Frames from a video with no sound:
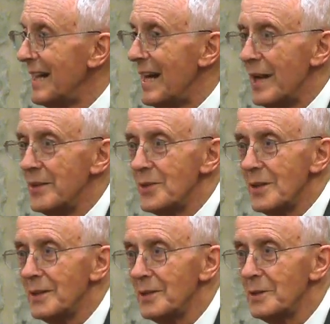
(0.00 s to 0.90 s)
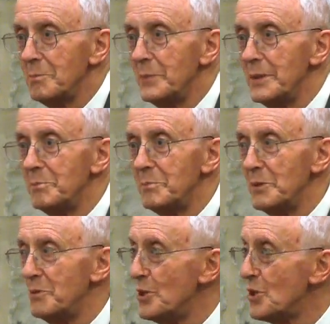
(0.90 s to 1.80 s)
and be
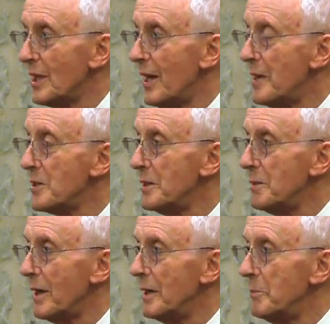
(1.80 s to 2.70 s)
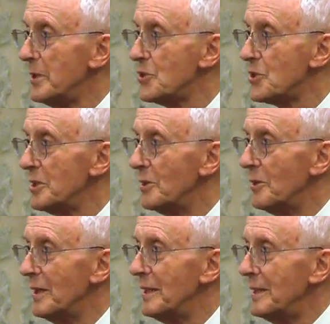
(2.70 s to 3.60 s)
reaching out and be
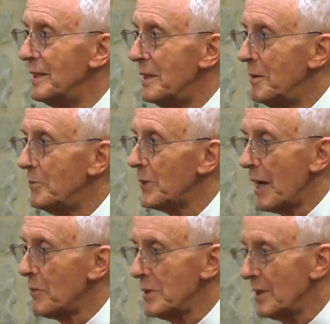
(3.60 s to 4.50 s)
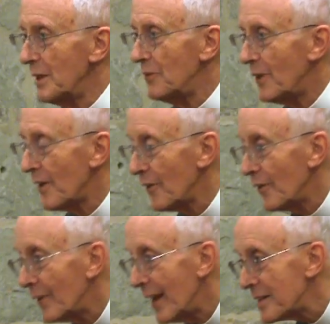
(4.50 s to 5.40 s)
still. But I wouldn't go further
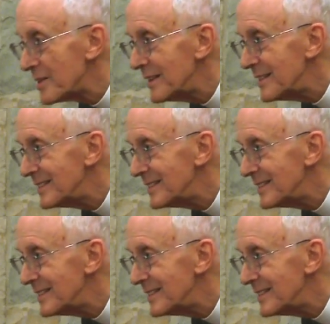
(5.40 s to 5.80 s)
than that.